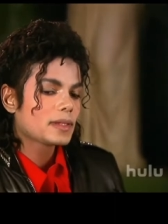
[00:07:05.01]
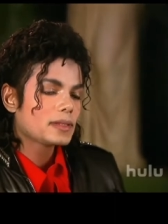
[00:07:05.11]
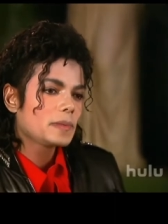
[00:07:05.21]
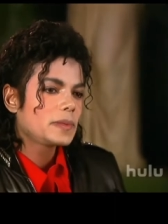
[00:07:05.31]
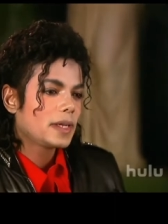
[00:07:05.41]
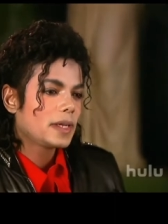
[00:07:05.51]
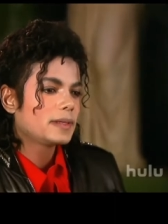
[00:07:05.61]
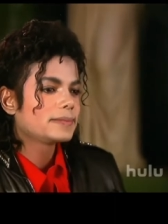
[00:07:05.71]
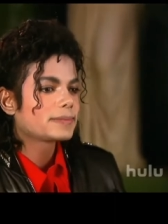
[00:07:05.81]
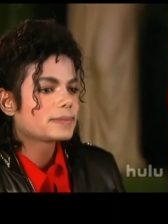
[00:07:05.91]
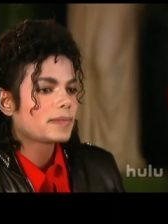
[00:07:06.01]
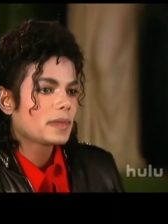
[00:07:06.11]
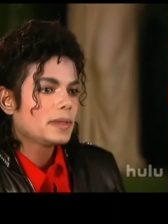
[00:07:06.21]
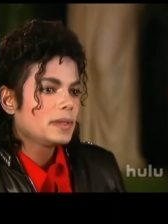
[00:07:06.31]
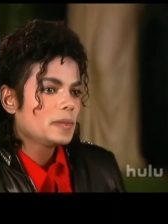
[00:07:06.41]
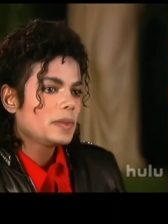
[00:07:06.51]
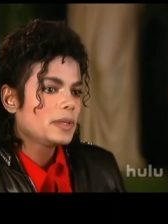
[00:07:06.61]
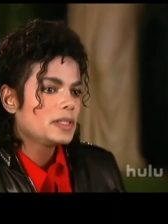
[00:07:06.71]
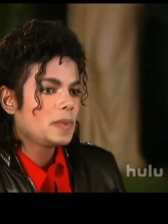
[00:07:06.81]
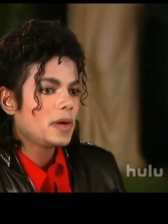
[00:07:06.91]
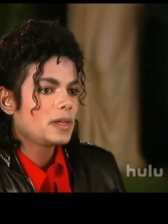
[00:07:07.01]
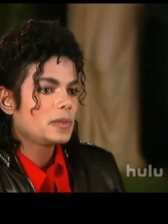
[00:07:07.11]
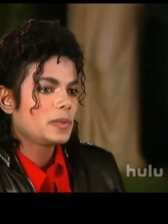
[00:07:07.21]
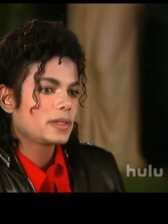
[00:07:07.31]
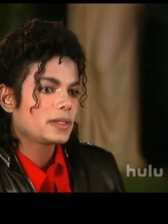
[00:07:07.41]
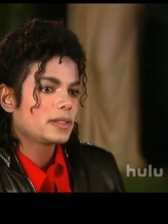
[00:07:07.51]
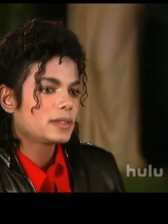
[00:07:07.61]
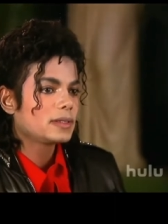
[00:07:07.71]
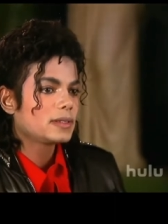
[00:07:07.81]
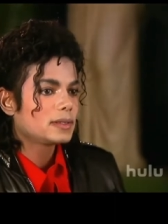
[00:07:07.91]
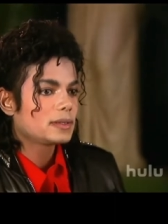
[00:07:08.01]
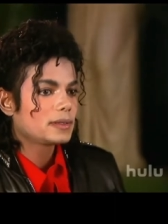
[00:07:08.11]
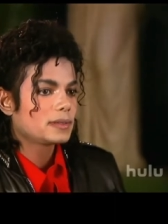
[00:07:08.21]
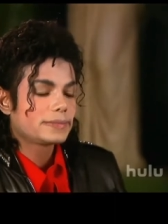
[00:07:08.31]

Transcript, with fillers: sometime. But it's part of the work, you know.